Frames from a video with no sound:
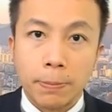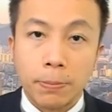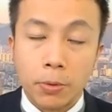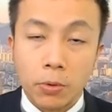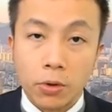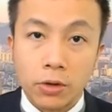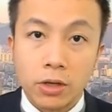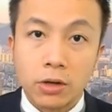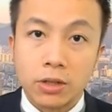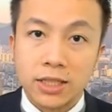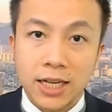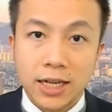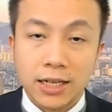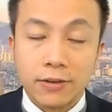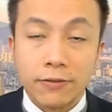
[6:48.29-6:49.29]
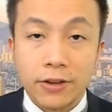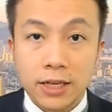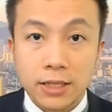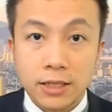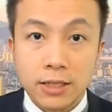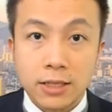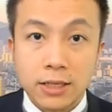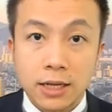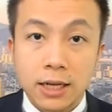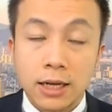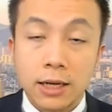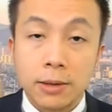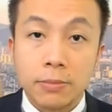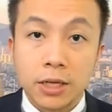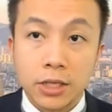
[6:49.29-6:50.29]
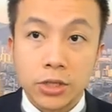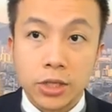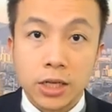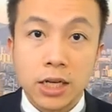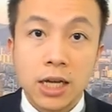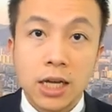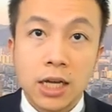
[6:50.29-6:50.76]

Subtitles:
bond or debt investors next year.